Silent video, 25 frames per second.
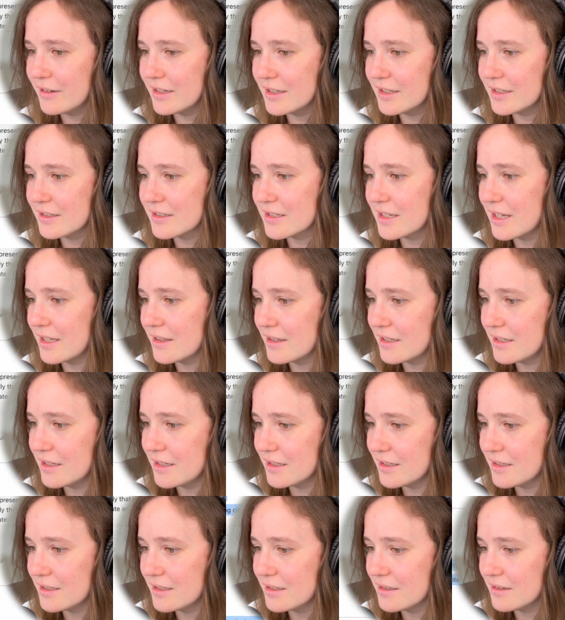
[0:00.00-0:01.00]
let's get
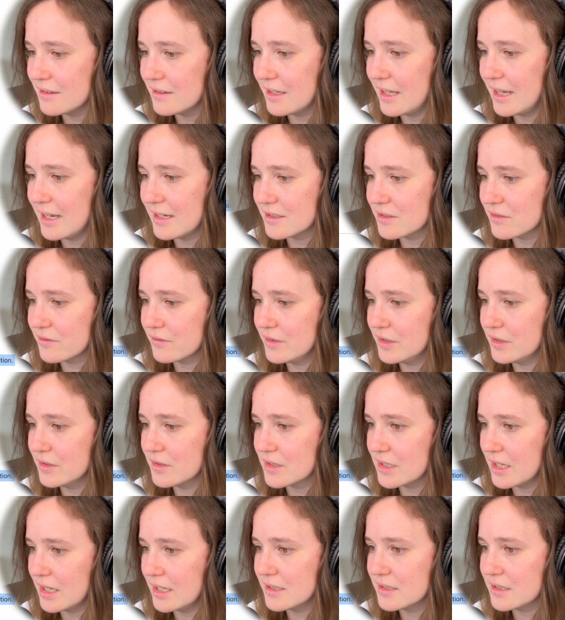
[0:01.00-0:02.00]
the last few
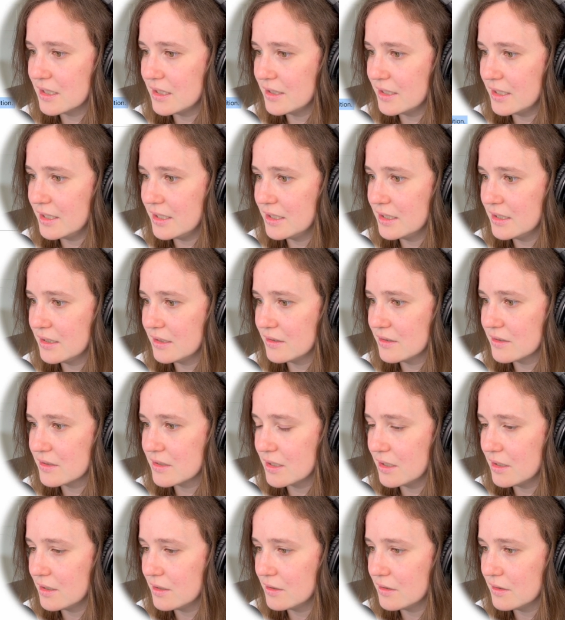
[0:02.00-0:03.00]
slides on there.
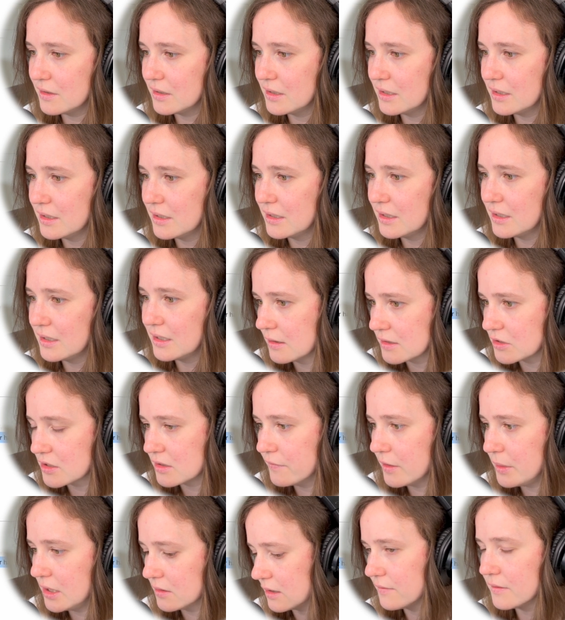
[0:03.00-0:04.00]
So, let's just
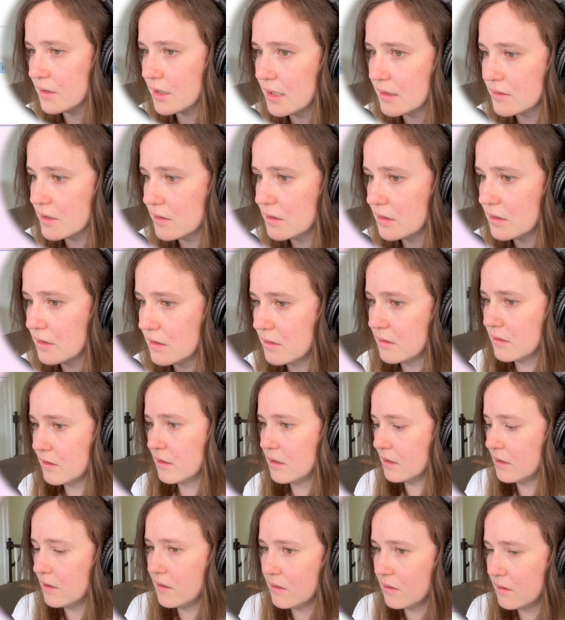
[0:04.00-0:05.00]
leave stuff away.
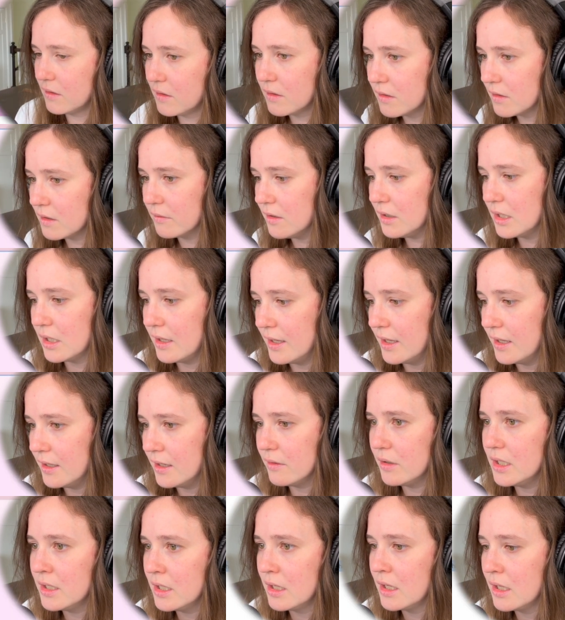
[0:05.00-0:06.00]
So, another
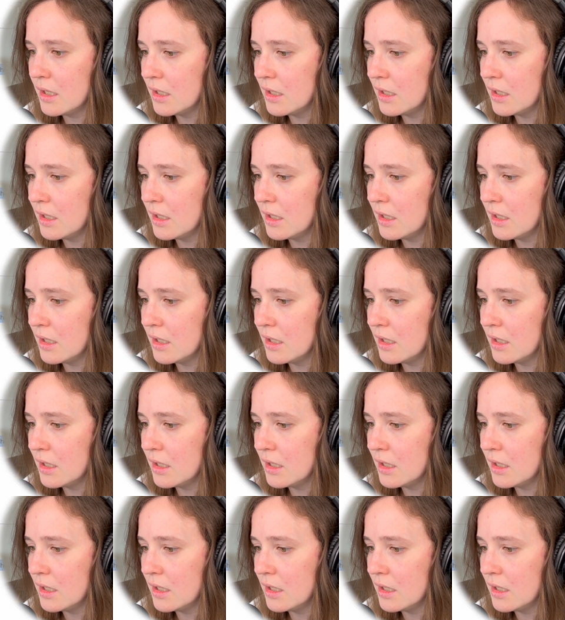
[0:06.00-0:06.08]
one.